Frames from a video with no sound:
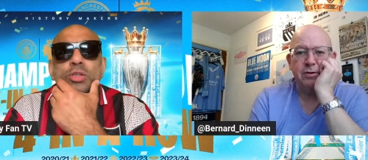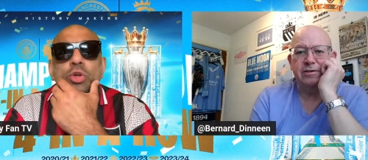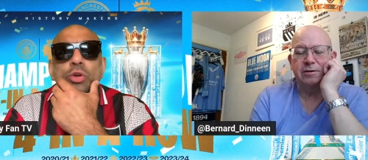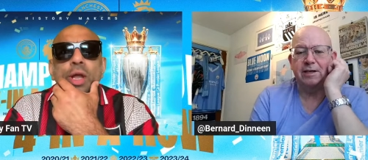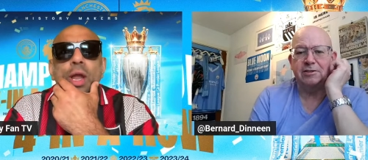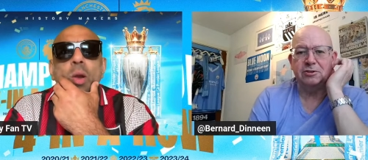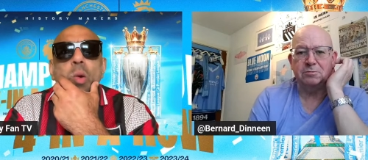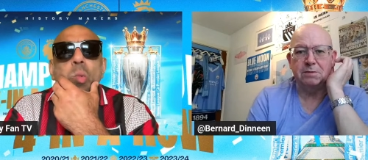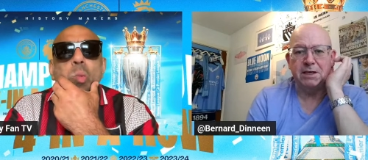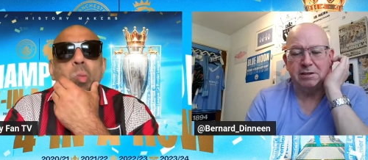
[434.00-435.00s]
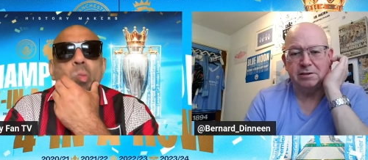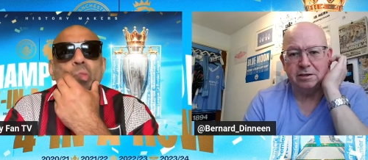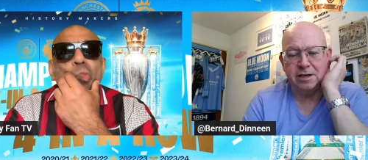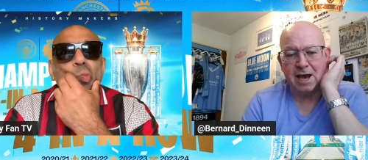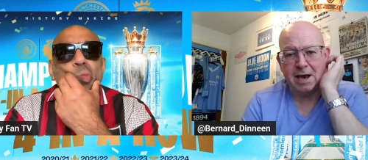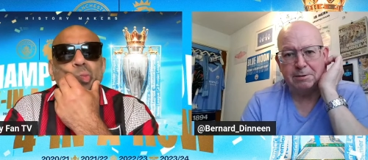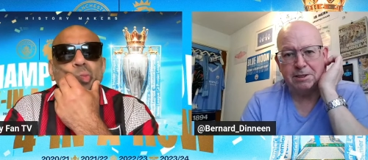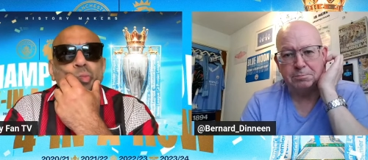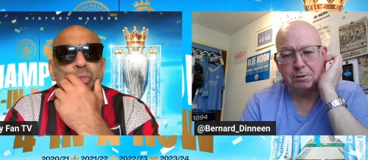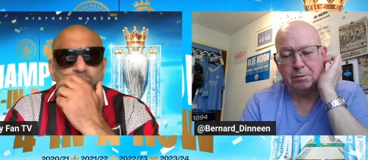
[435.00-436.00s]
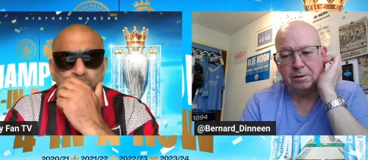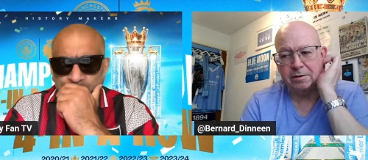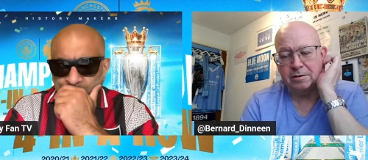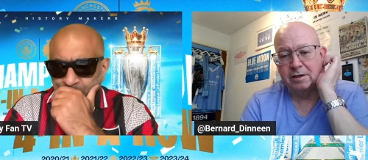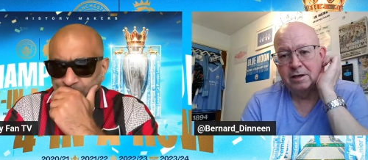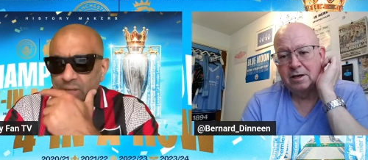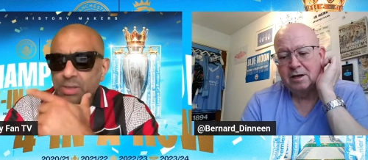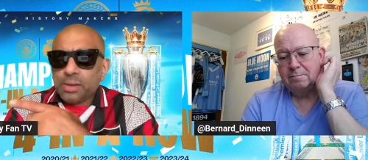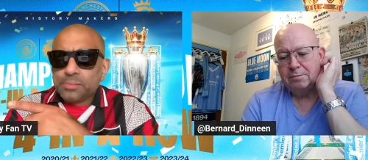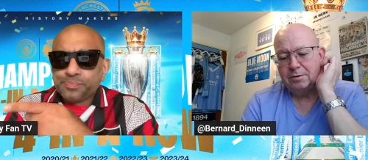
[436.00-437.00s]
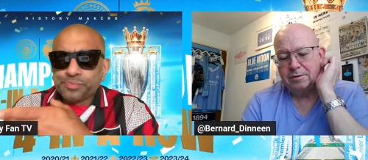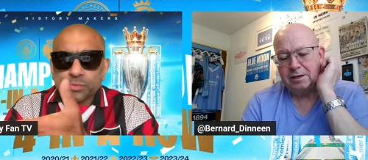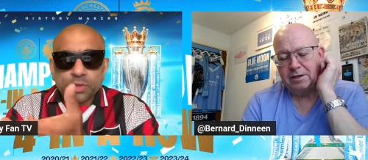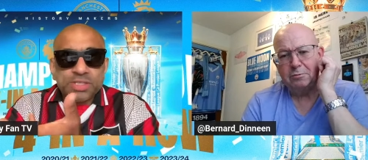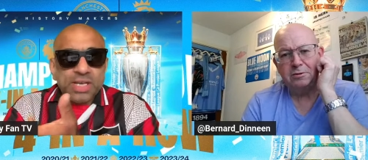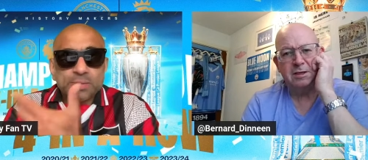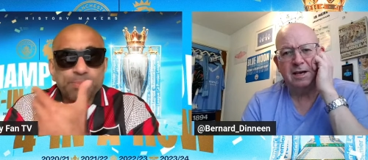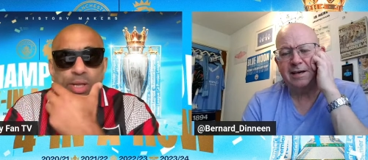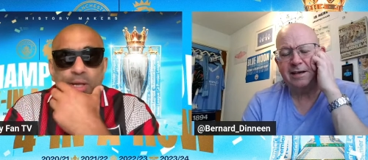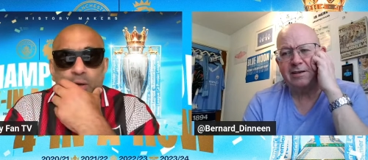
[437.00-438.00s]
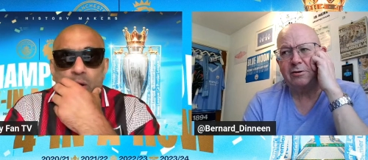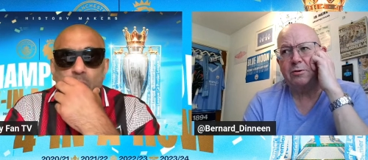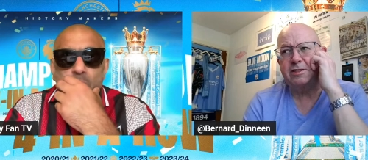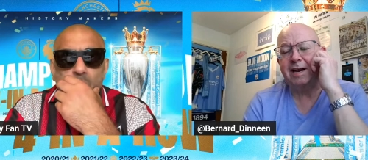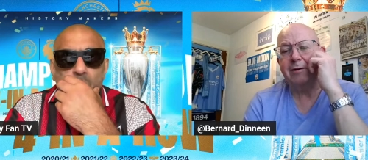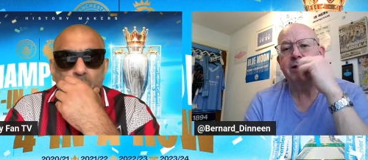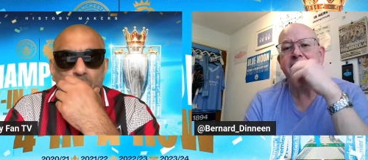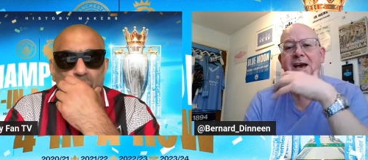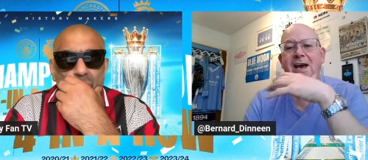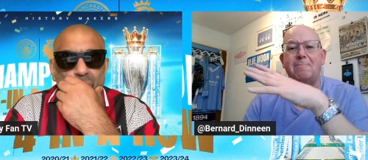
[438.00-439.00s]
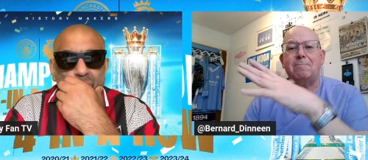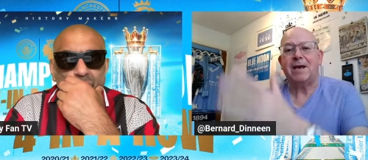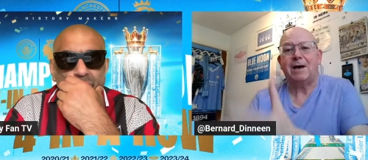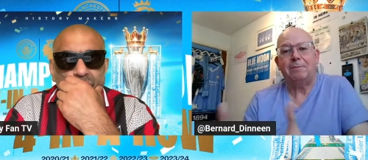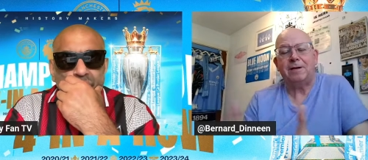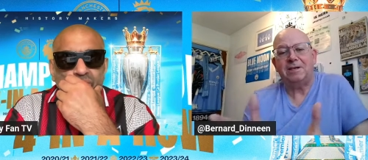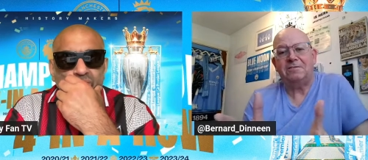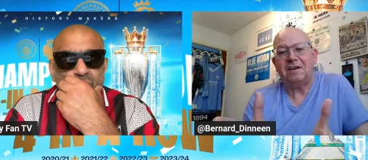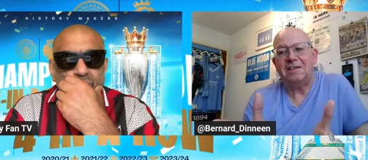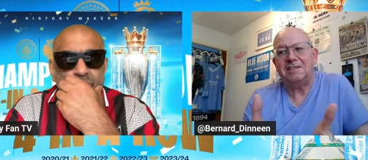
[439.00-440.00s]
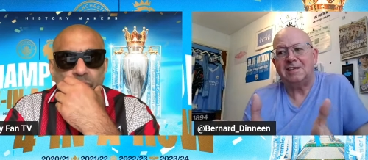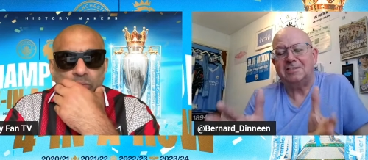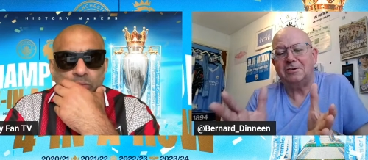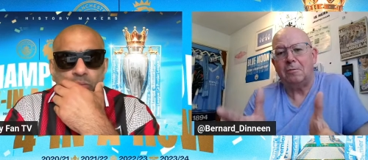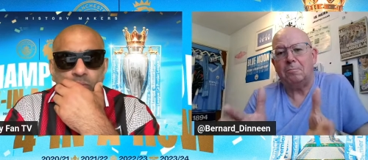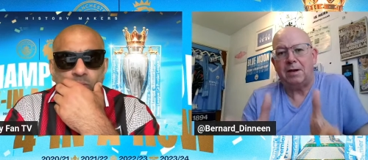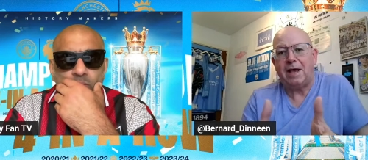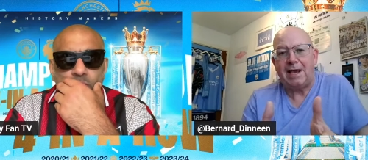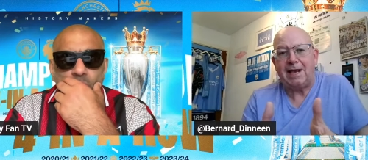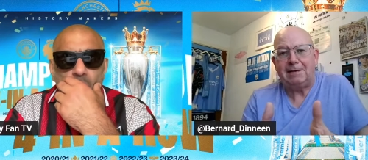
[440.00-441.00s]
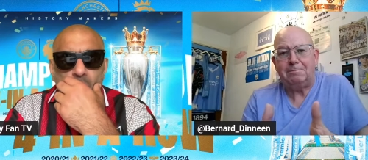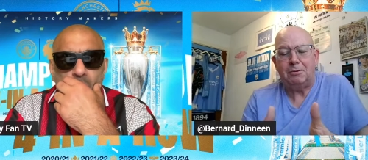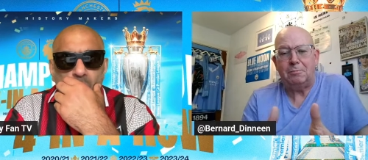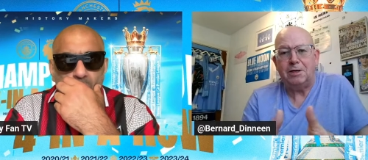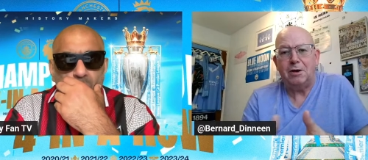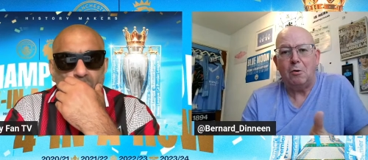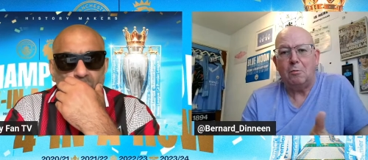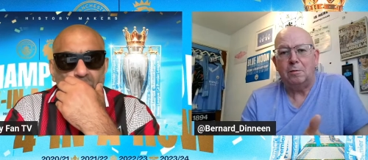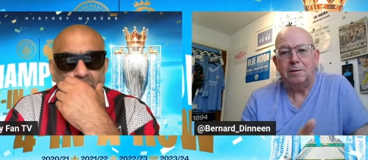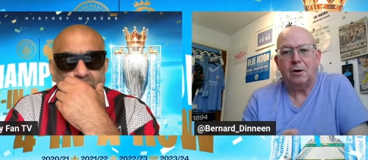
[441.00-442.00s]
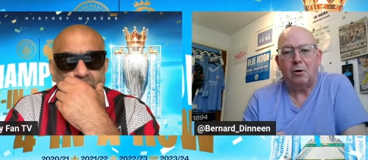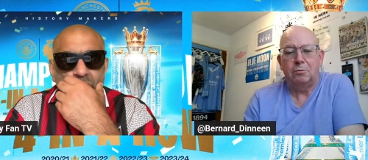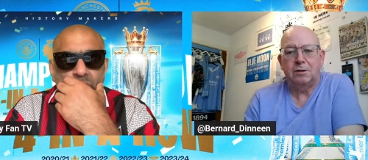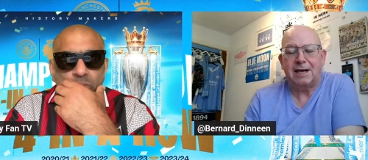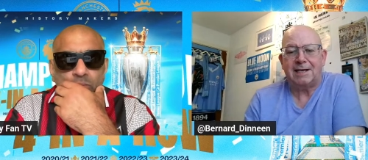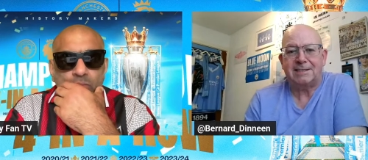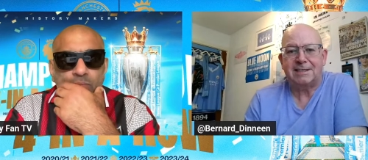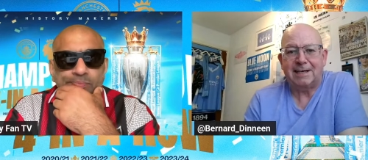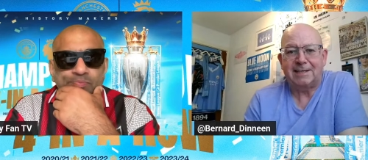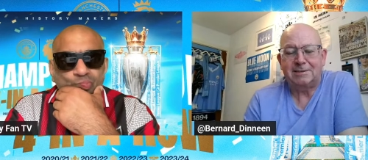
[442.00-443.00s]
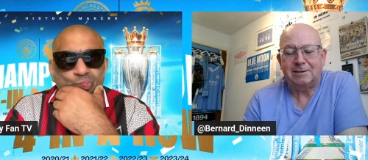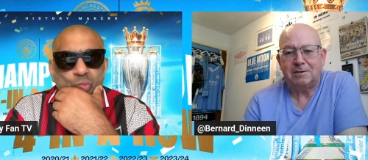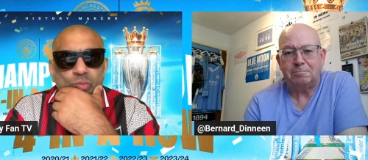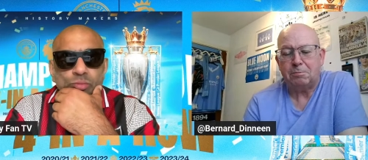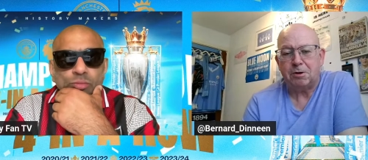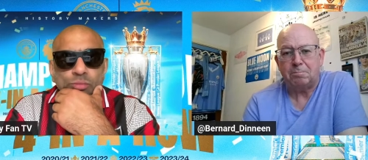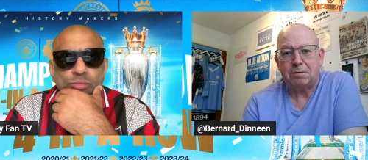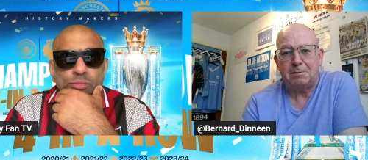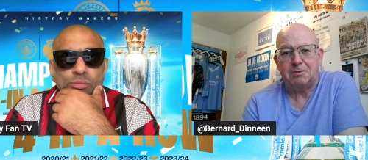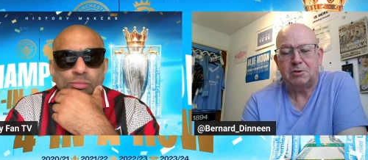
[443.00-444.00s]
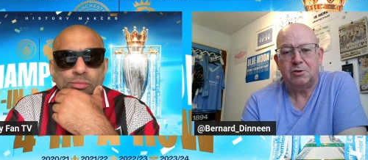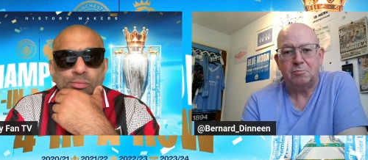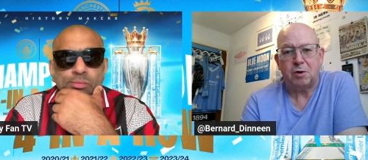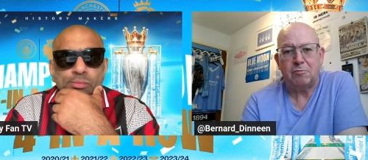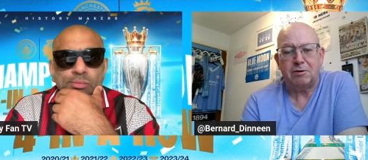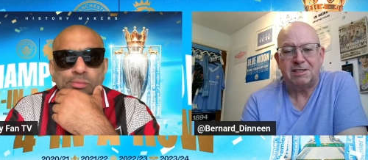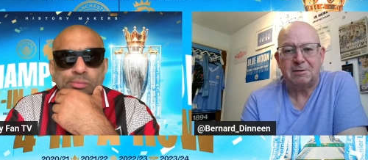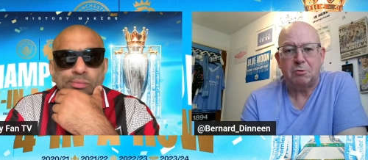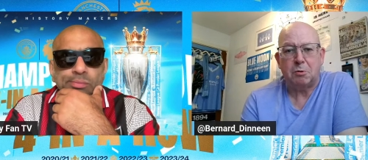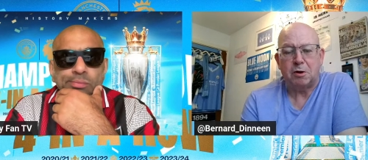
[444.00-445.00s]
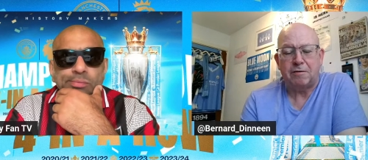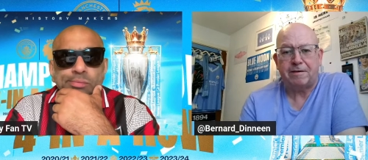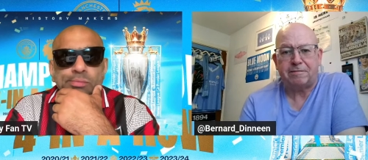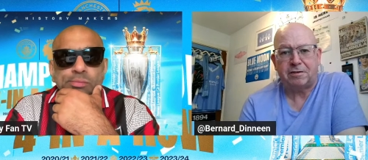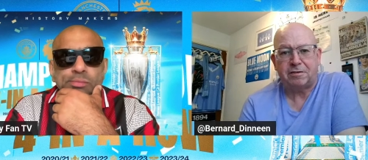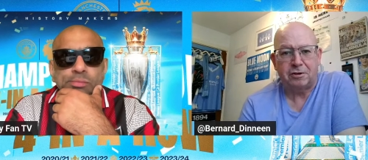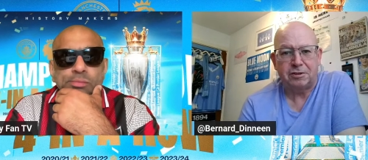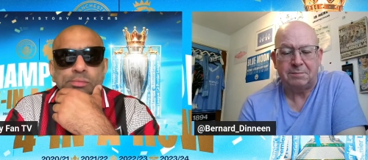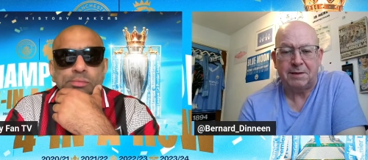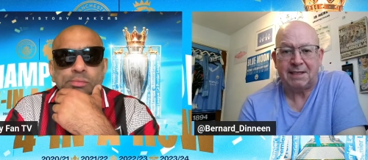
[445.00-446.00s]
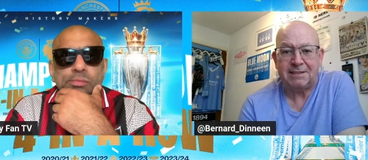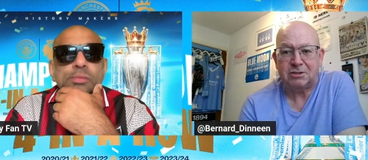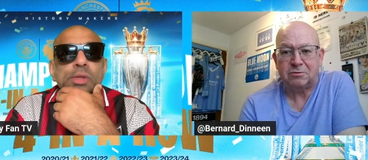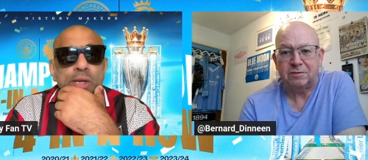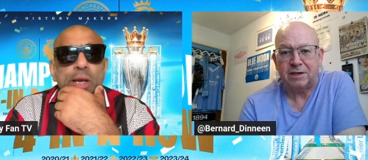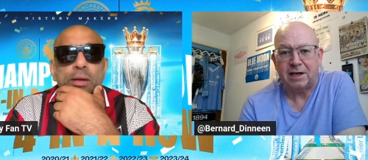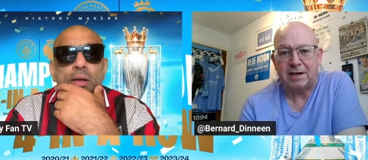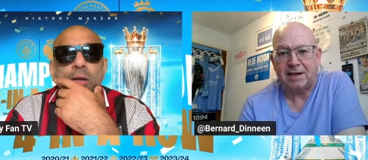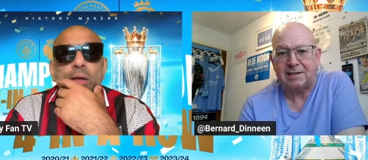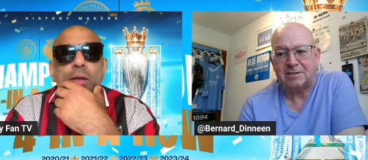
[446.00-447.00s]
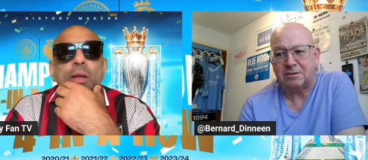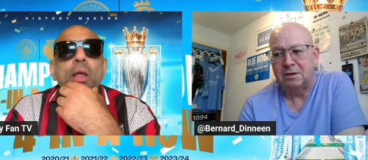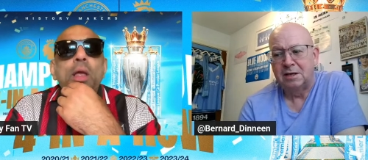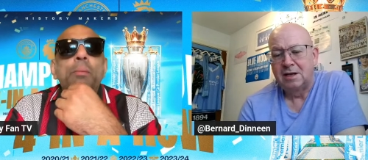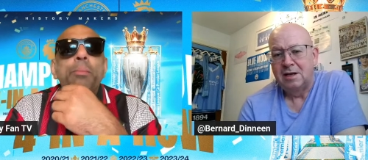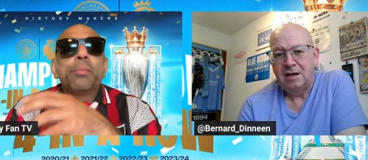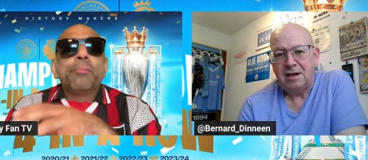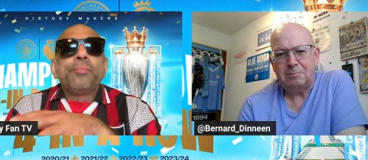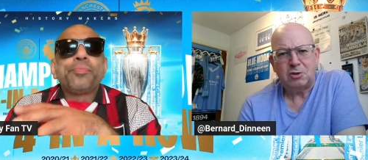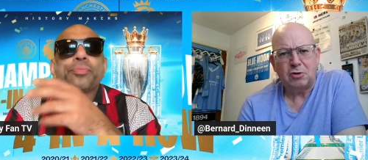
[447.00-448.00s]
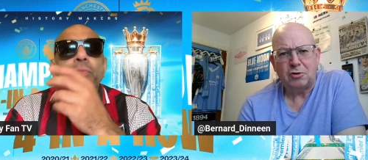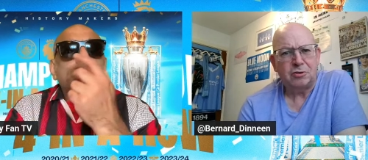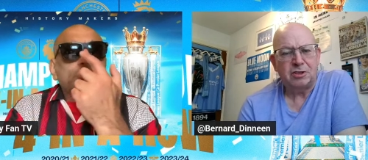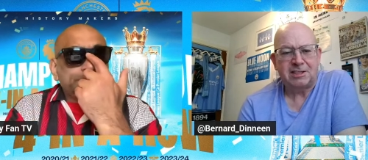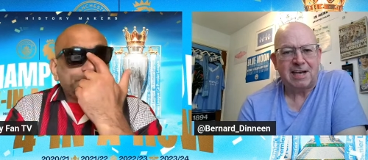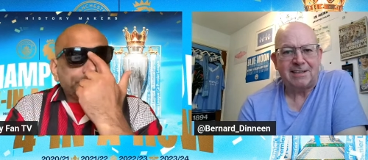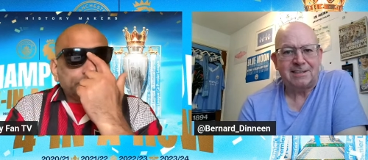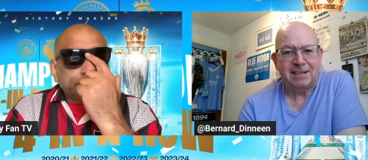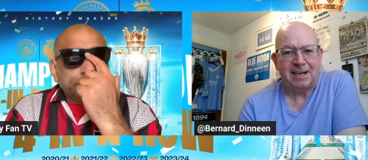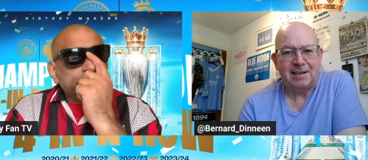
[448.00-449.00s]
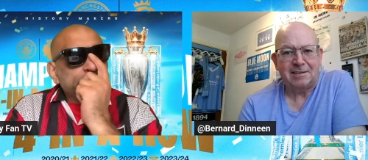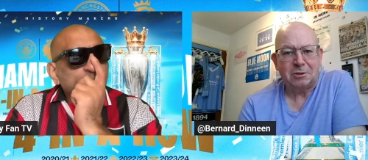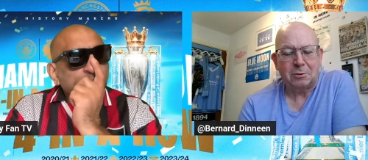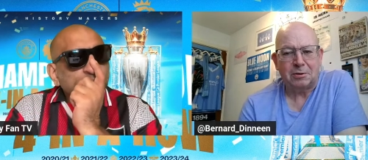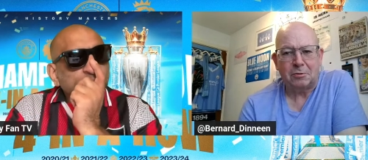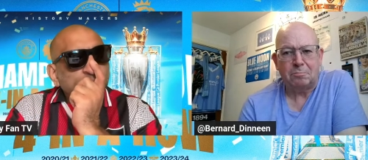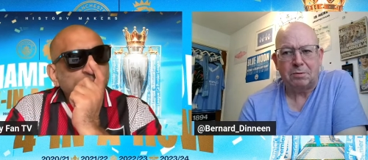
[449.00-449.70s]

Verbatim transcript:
Speaker 1: That's just media garbage, probably. But he knows. I don't understand how he can't be happy. Let's face it, he's not played, but we know old glass legs. He probably not played. He just didn't want to risk him coming off after 30 minutes or something like that. So I'm sure he understands that. So I don't